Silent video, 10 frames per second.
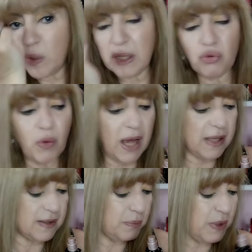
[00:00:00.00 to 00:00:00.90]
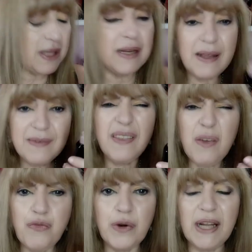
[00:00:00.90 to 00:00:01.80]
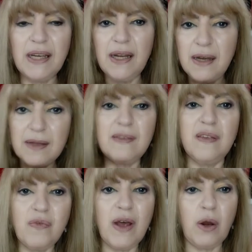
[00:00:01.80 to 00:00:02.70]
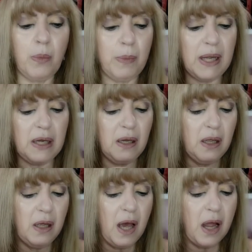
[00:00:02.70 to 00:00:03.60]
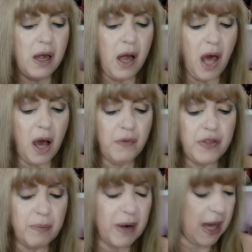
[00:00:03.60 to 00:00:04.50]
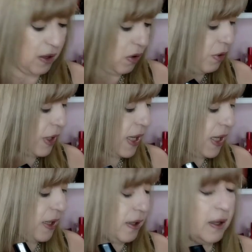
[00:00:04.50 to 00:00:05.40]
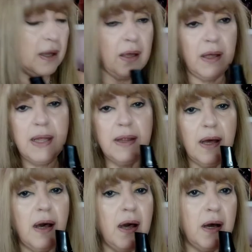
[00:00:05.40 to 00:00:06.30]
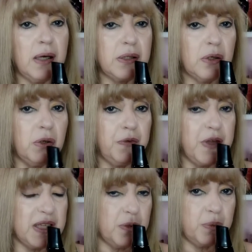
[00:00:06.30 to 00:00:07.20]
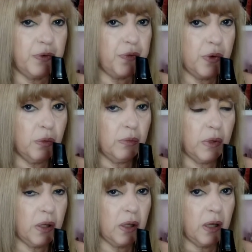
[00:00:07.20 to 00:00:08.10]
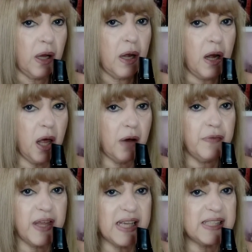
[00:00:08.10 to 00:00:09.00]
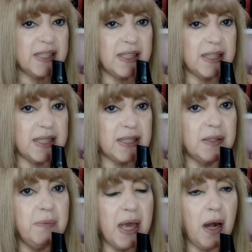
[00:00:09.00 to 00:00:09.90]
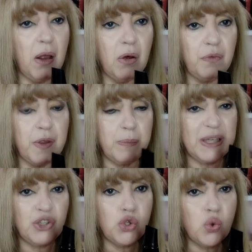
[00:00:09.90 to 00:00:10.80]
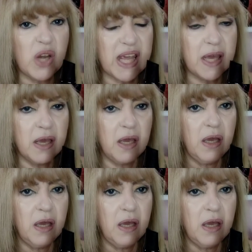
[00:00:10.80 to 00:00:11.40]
when it dries. But it is different in its development. I love the black orchid in the heart of this perfume. I love the smell of the patchouli